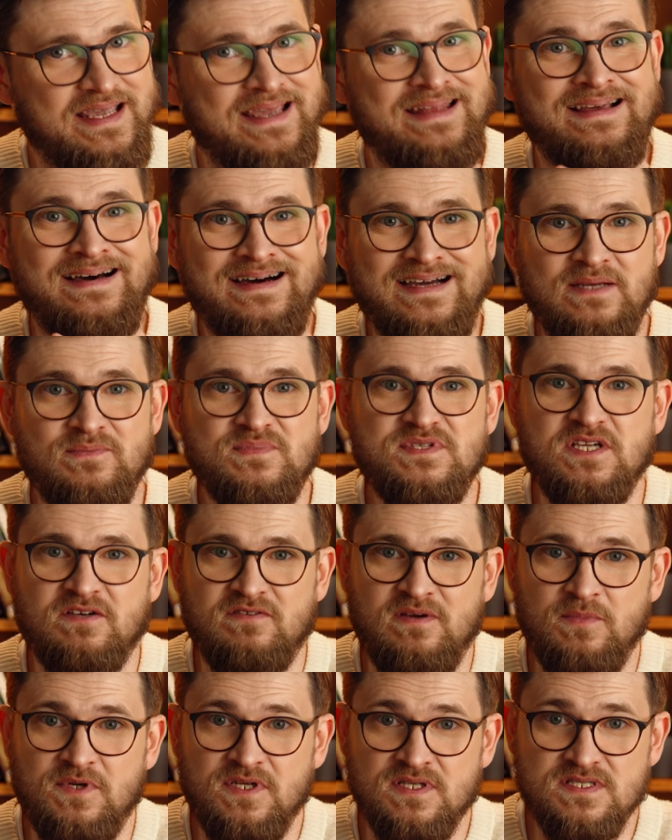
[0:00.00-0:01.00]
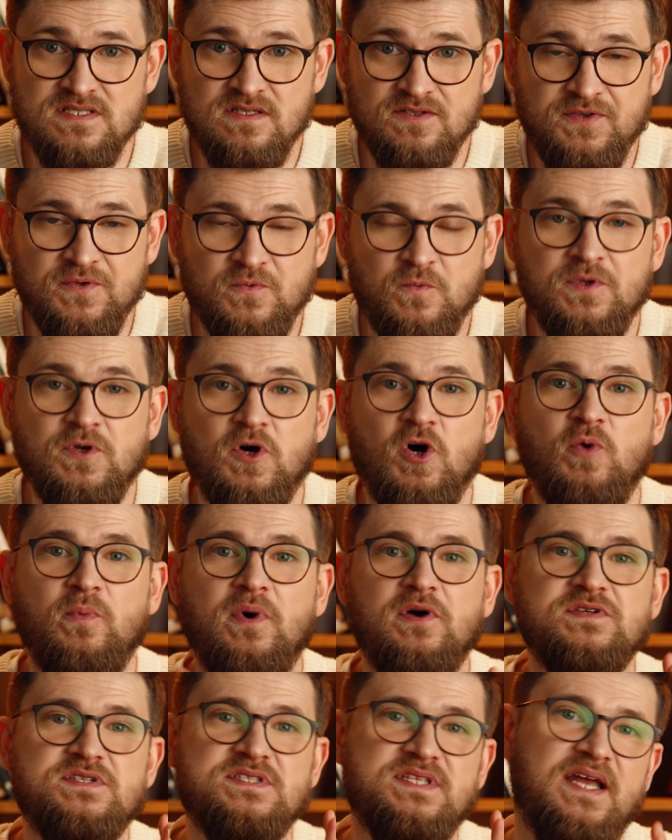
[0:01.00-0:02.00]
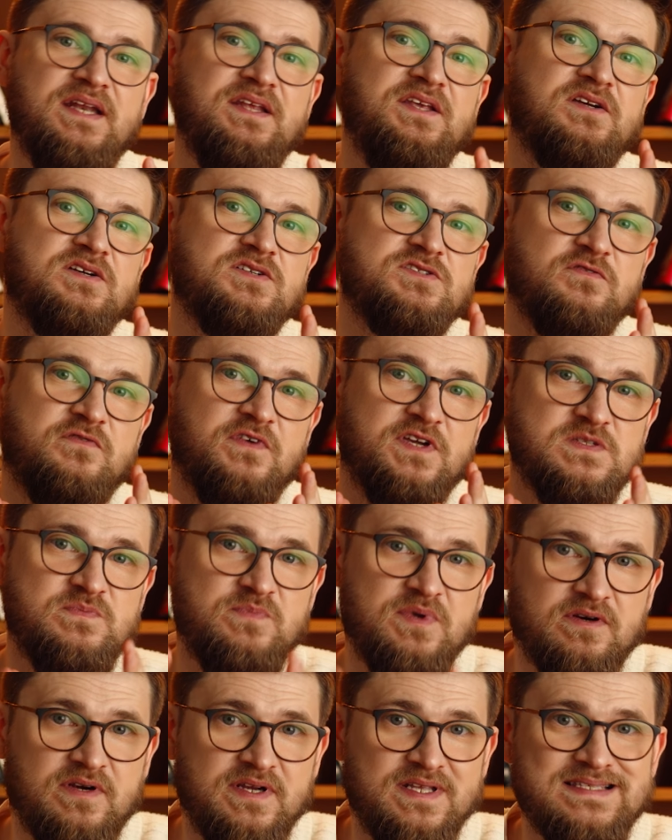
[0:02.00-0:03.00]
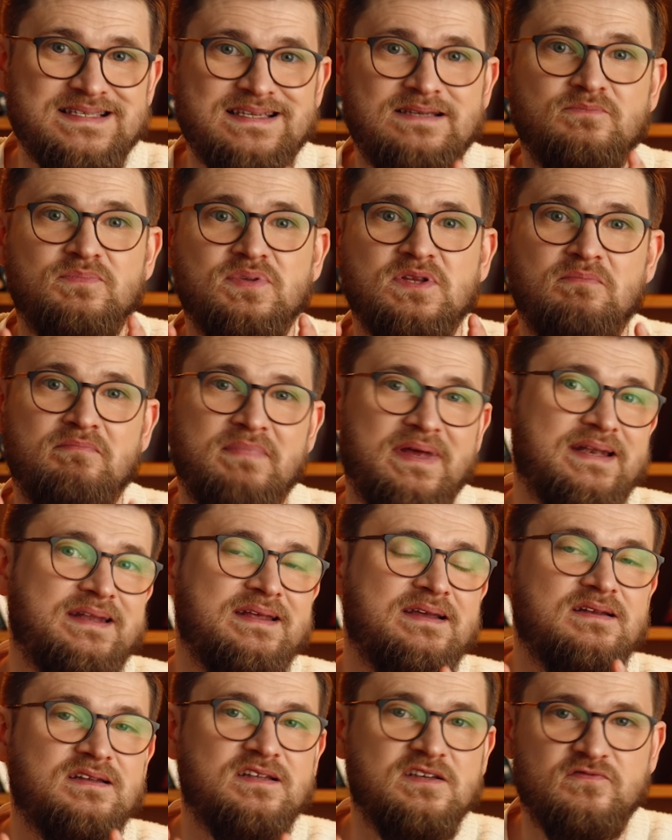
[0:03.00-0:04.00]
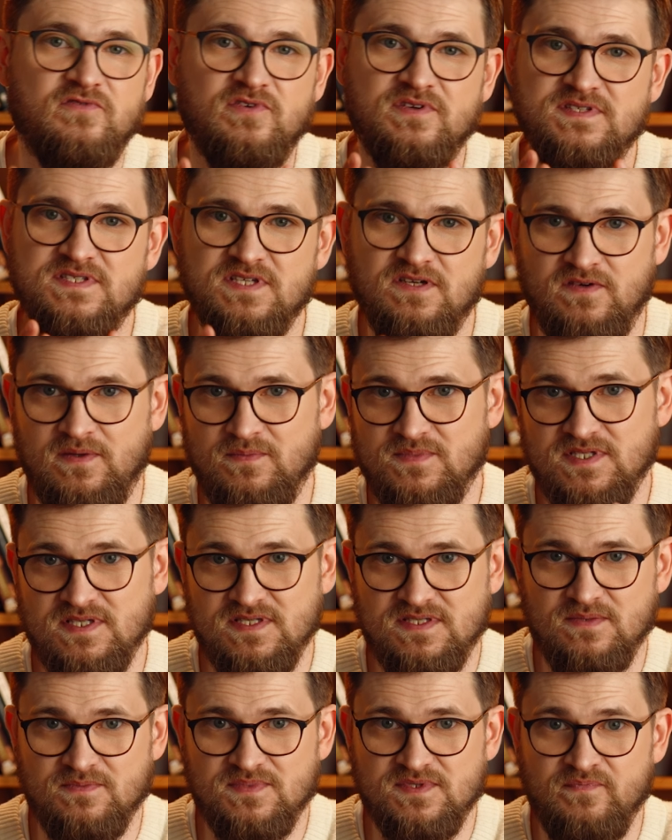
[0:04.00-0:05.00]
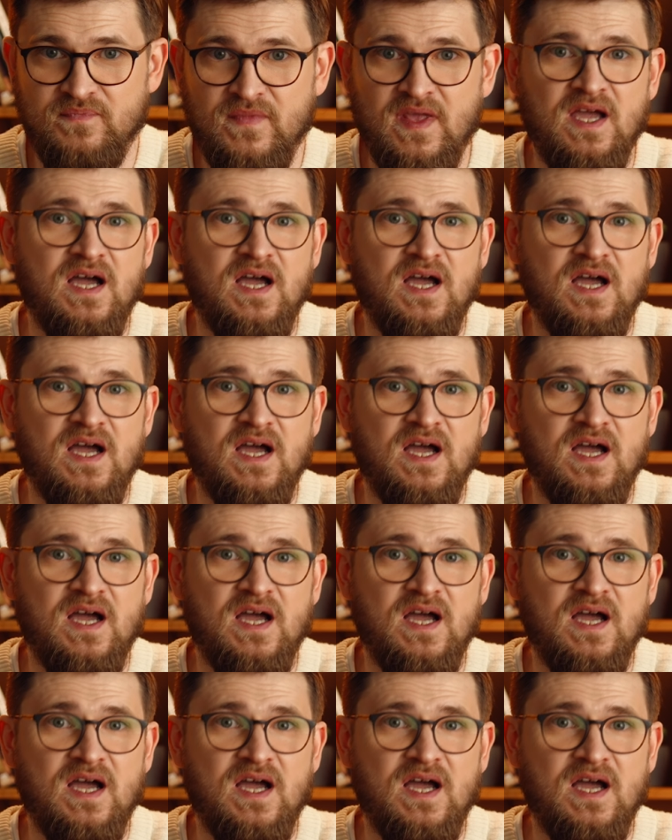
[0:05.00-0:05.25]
and I'm CRM consultant with almost 10 years of experience implementing different CRM systems.